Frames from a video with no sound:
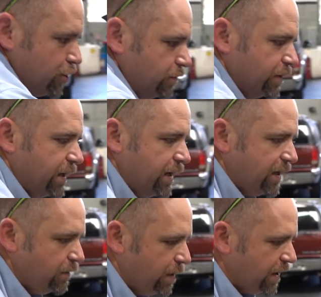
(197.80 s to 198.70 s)

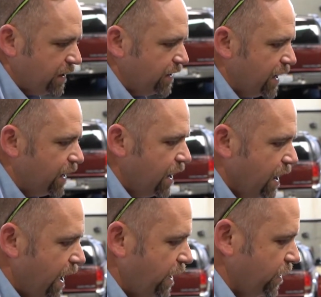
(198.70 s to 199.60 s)
overheating making that?
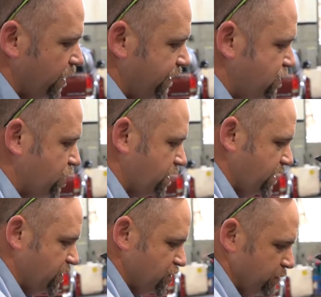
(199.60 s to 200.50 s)
I don't know. Let's check
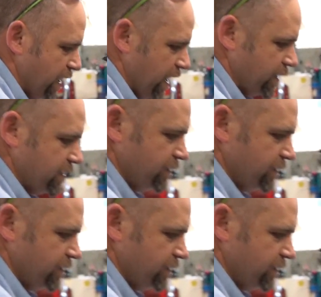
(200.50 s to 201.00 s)
the engine block.